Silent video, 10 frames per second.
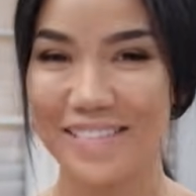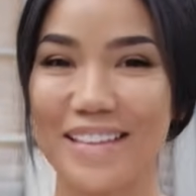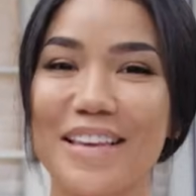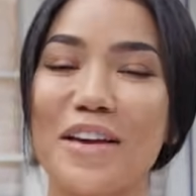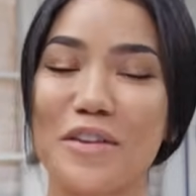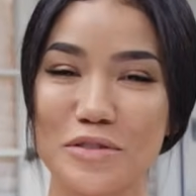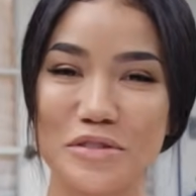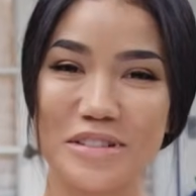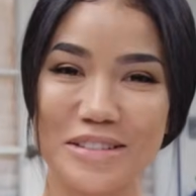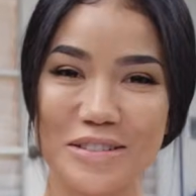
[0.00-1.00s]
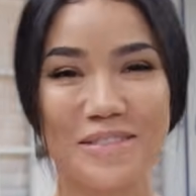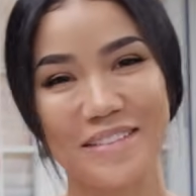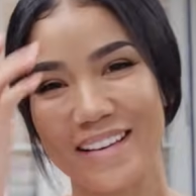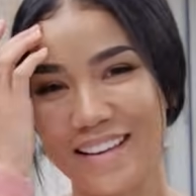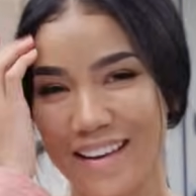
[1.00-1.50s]
like they usually
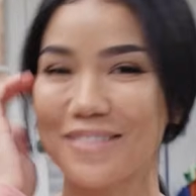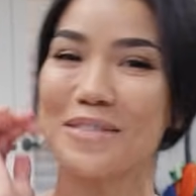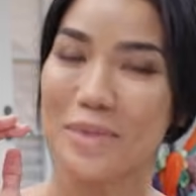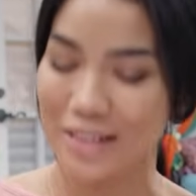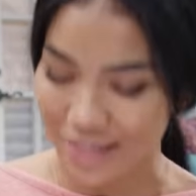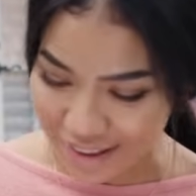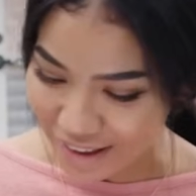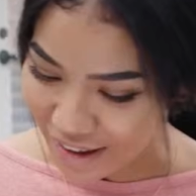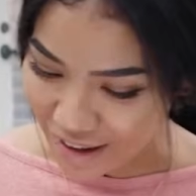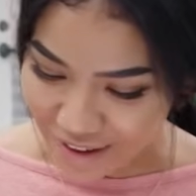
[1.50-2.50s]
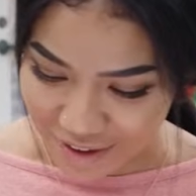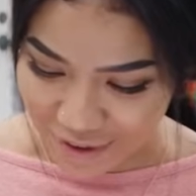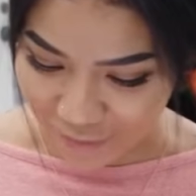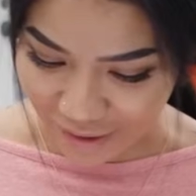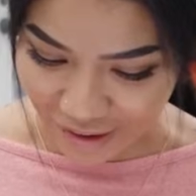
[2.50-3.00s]
do every month.
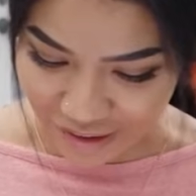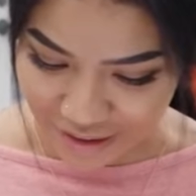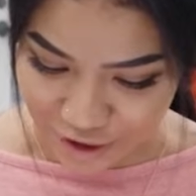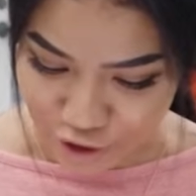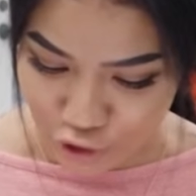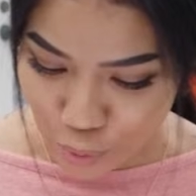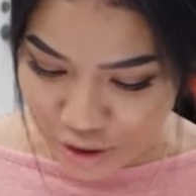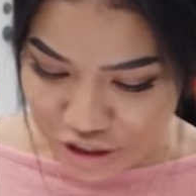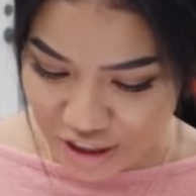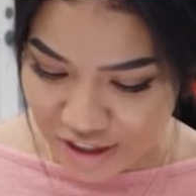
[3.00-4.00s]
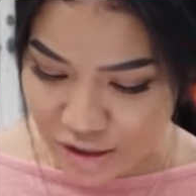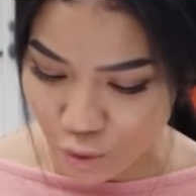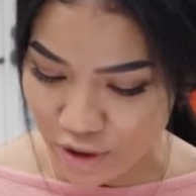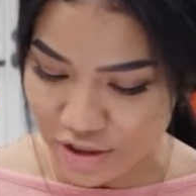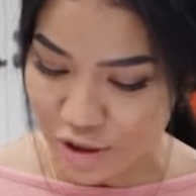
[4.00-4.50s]
Okay, you wish things
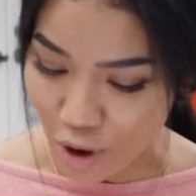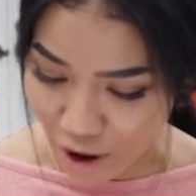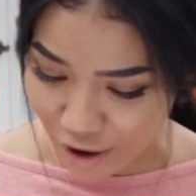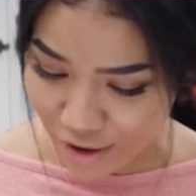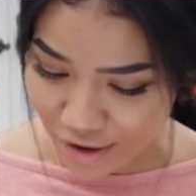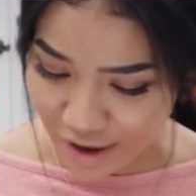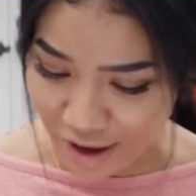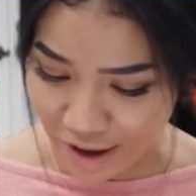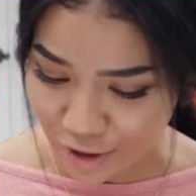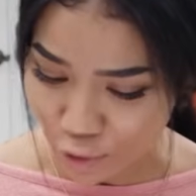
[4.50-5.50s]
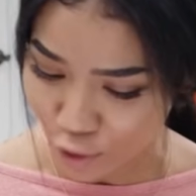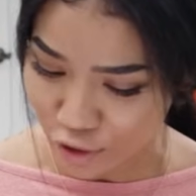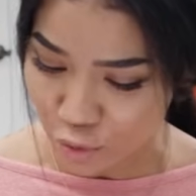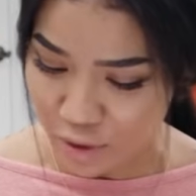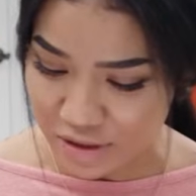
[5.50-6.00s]
weren't so hard and or
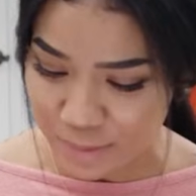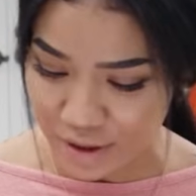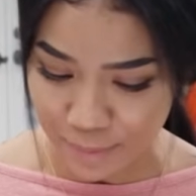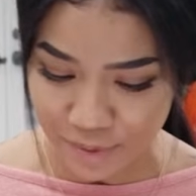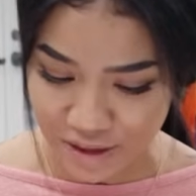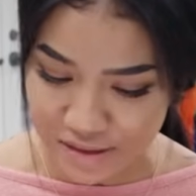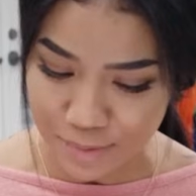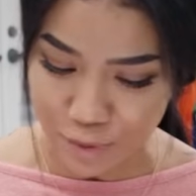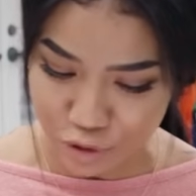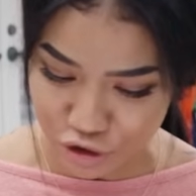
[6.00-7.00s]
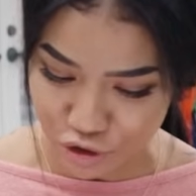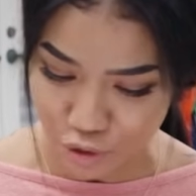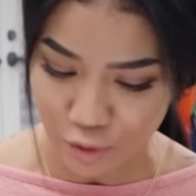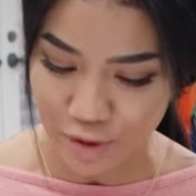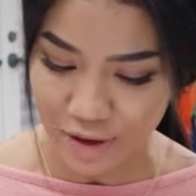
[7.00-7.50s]
you want to become less emotional or